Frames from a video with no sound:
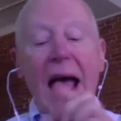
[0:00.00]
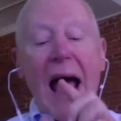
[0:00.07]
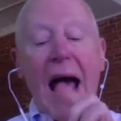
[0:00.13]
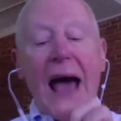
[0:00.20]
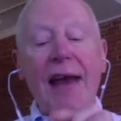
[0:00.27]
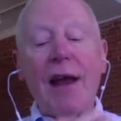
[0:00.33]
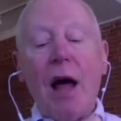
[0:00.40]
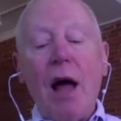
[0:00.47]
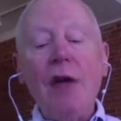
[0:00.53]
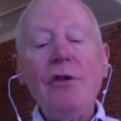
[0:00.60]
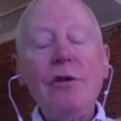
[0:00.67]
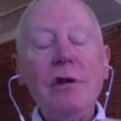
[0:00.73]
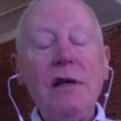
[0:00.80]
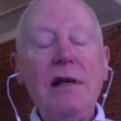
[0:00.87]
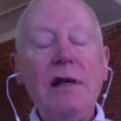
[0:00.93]
and
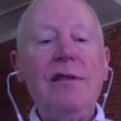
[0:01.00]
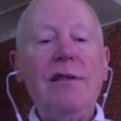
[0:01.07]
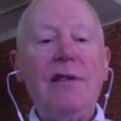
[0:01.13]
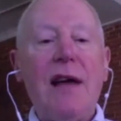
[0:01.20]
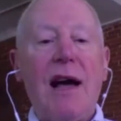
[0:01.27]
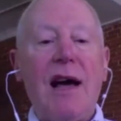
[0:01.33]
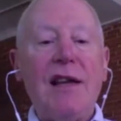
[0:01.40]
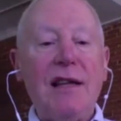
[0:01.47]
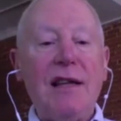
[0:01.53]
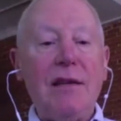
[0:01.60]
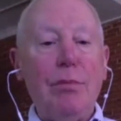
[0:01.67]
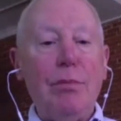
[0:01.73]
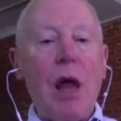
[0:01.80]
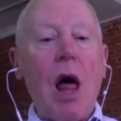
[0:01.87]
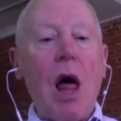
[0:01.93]
underneath that in
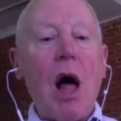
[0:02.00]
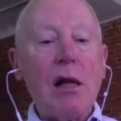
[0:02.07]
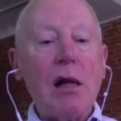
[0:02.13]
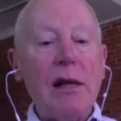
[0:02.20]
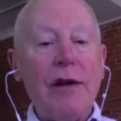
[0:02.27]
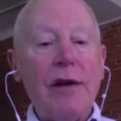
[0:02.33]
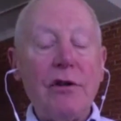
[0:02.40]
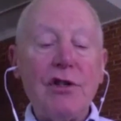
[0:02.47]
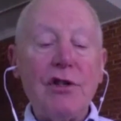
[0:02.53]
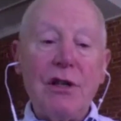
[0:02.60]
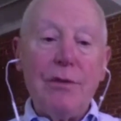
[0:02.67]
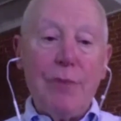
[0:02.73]
block letters in